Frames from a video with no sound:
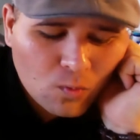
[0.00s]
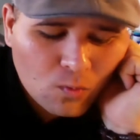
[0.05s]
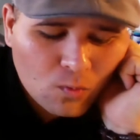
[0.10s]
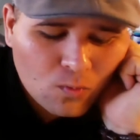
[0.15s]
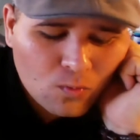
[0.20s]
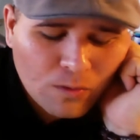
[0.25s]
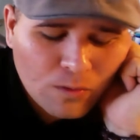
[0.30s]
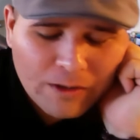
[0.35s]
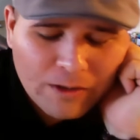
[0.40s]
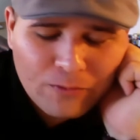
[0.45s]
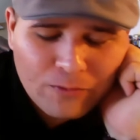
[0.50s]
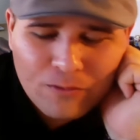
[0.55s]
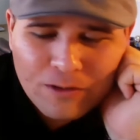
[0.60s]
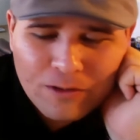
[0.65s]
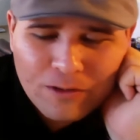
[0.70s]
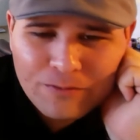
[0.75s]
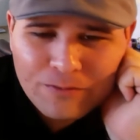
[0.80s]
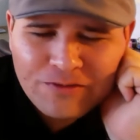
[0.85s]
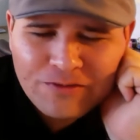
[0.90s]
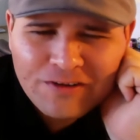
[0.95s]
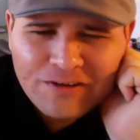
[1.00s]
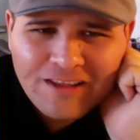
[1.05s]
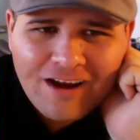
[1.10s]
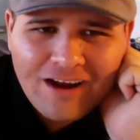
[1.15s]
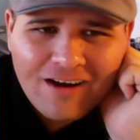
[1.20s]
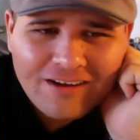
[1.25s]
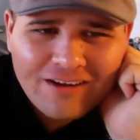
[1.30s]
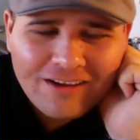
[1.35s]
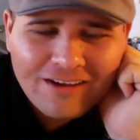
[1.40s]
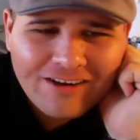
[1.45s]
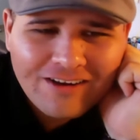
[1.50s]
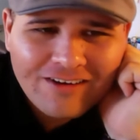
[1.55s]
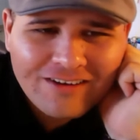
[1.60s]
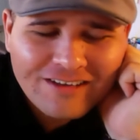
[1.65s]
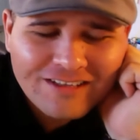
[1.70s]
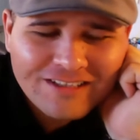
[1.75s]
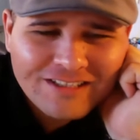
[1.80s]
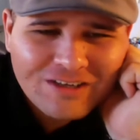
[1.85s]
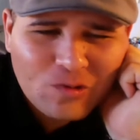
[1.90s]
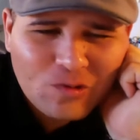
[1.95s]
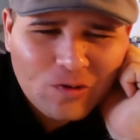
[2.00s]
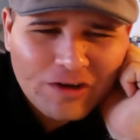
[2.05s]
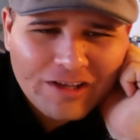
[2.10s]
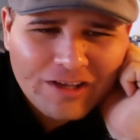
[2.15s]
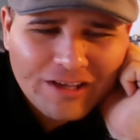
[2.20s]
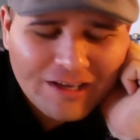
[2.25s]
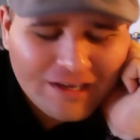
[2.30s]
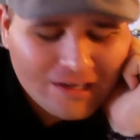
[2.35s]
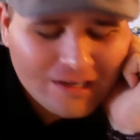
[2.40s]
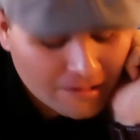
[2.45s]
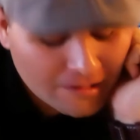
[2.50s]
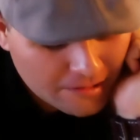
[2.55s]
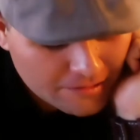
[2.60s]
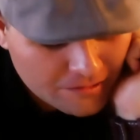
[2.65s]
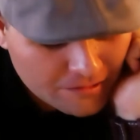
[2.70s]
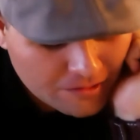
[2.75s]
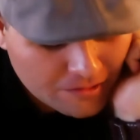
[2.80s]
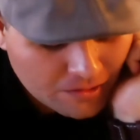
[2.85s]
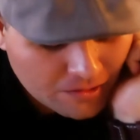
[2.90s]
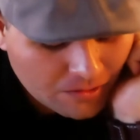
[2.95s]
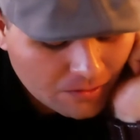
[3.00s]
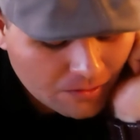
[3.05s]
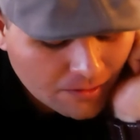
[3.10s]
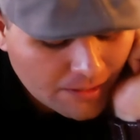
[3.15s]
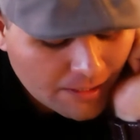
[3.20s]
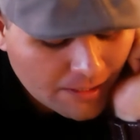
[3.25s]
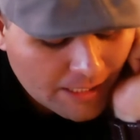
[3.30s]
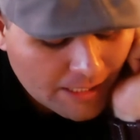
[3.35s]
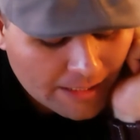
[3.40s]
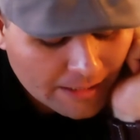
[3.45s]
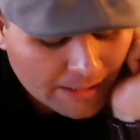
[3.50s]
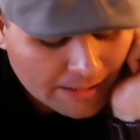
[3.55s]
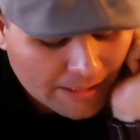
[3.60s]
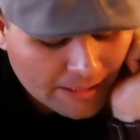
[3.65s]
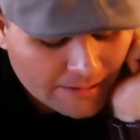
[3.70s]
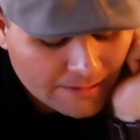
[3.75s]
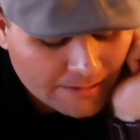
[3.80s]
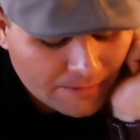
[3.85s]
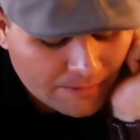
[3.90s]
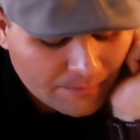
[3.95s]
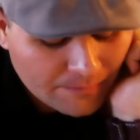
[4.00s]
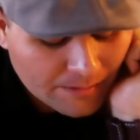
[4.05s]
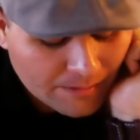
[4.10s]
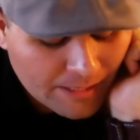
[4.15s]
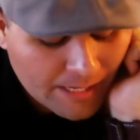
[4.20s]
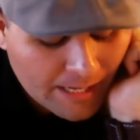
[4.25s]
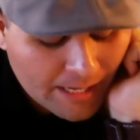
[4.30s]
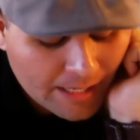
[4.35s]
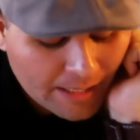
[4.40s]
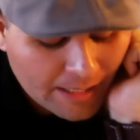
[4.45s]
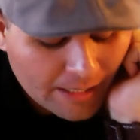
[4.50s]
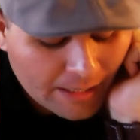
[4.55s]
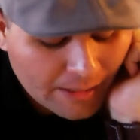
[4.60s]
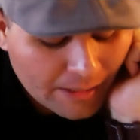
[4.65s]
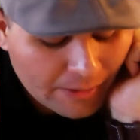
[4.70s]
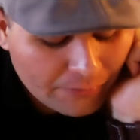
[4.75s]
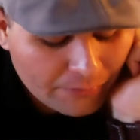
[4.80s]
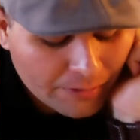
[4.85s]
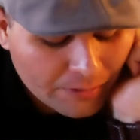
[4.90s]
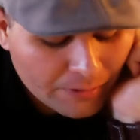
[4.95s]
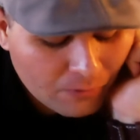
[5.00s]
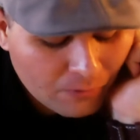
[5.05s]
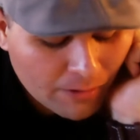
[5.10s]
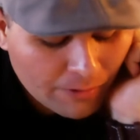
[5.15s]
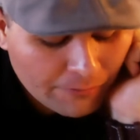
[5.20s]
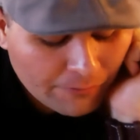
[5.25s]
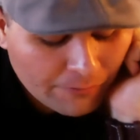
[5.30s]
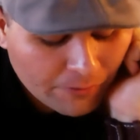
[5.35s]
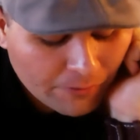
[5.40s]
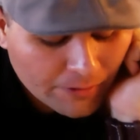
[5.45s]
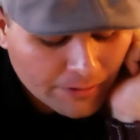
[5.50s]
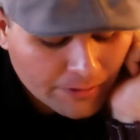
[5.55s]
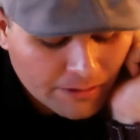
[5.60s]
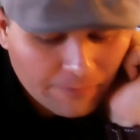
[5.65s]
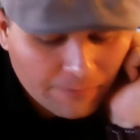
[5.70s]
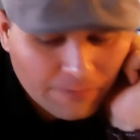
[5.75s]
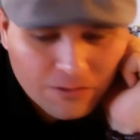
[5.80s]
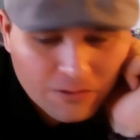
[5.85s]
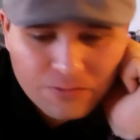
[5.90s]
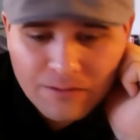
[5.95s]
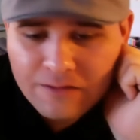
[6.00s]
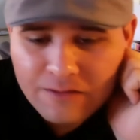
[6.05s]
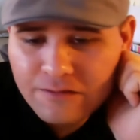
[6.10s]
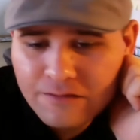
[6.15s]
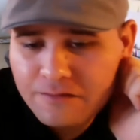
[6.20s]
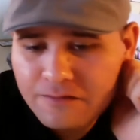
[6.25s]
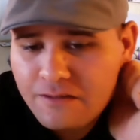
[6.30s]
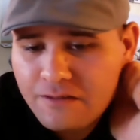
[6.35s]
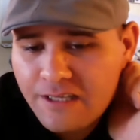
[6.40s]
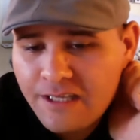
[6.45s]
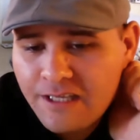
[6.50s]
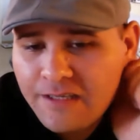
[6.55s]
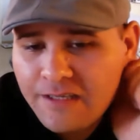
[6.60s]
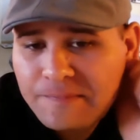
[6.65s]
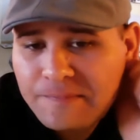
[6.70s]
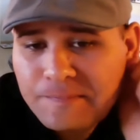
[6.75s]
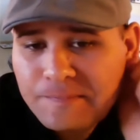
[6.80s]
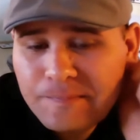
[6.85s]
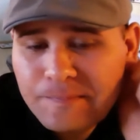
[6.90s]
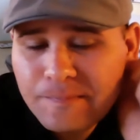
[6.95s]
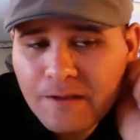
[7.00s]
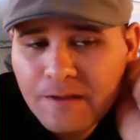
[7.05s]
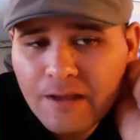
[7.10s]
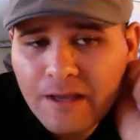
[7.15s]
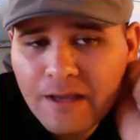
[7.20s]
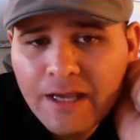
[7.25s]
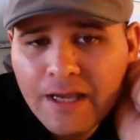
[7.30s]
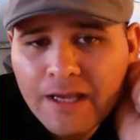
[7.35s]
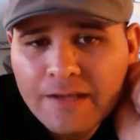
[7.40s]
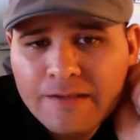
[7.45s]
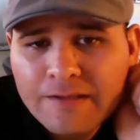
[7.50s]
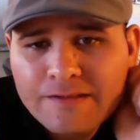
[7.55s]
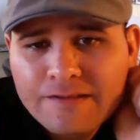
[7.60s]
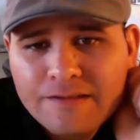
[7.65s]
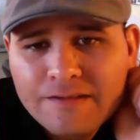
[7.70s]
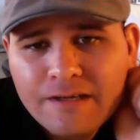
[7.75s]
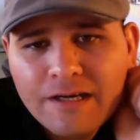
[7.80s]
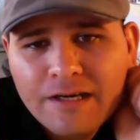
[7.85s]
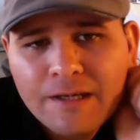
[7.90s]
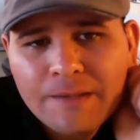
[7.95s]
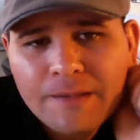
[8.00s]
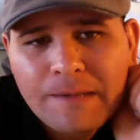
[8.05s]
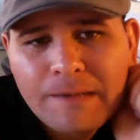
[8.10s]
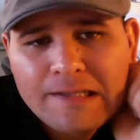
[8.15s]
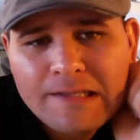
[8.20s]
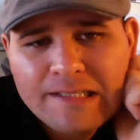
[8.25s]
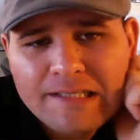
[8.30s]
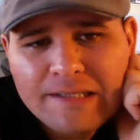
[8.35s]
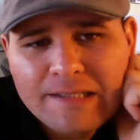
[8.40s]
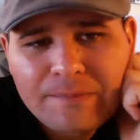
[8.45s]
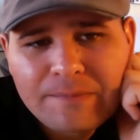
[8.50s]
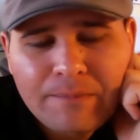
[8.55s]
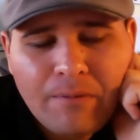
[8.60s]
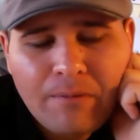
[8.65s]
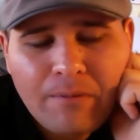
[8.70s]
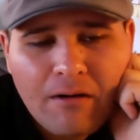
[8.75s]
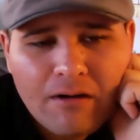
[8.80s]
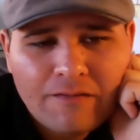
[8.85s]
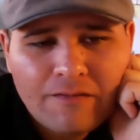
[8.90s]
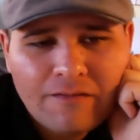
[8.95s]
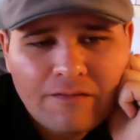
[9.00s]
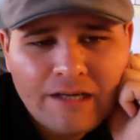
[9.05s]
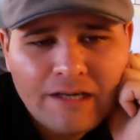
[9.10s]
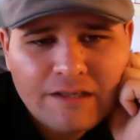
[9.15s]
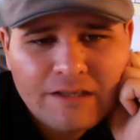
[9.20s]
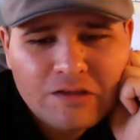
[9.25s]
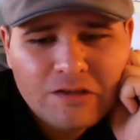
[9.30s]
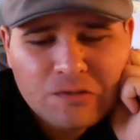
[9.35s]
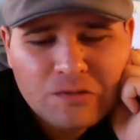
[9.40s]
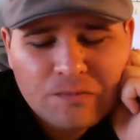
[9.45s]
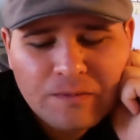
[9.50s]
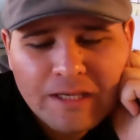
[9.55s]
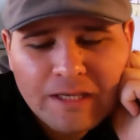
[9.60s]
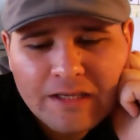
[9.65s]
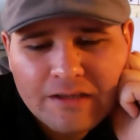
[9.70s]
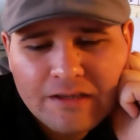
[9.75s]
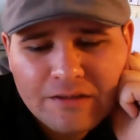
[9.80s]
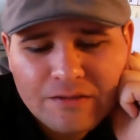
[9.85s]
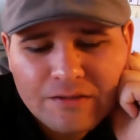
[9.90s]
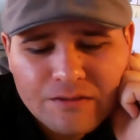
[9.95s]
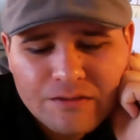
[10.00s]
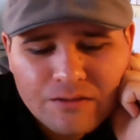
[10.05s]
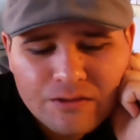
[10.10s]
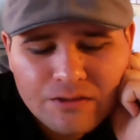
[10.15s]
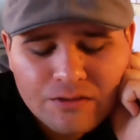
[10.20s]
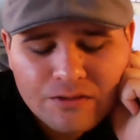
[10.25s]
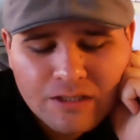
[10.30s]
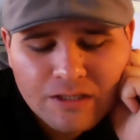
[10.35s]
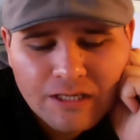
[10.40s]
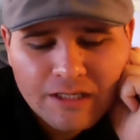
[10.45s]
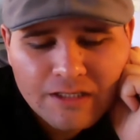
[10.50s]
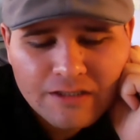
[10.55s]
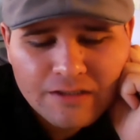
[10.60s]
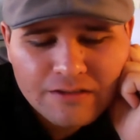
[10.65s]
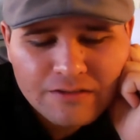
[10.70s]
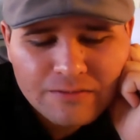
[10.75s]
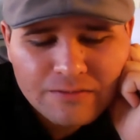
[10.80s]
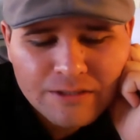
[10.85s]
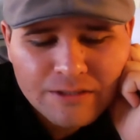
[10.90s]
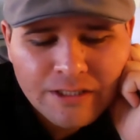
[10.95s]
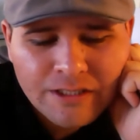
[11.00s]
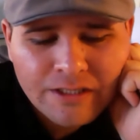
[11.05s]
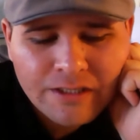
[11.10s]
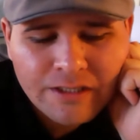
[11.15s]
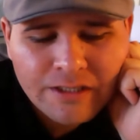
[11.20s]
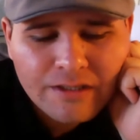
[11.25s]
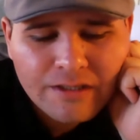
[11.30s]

what are we doing there? Is it working? So I think that's something that I really want to focus on for 2015. And I think a big part of that is also making those social connections real,